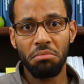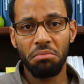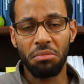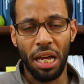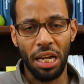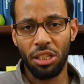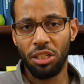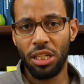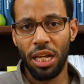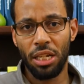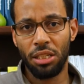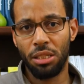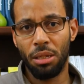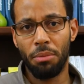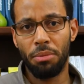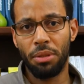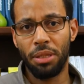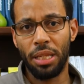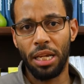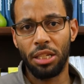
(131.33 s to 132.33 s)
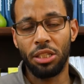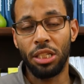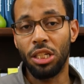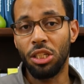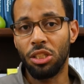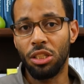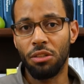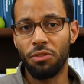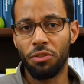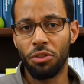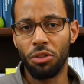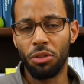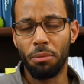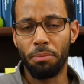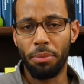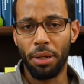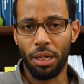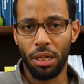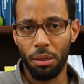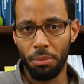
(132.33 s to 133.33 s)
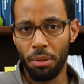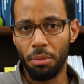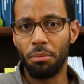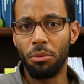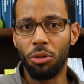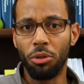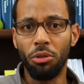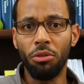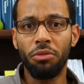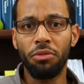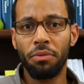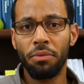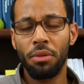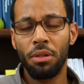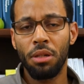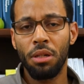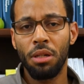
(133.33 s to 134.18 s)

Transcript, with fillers: That's not something that's easy for you to pick up and move.